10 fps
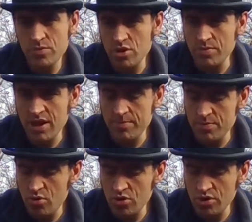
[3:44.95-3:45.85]
sometimes
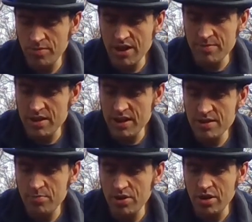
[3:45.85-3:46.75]
more, sometimes
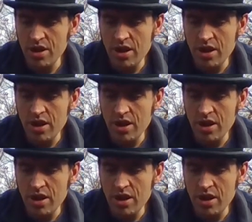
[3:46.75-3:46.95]
less, but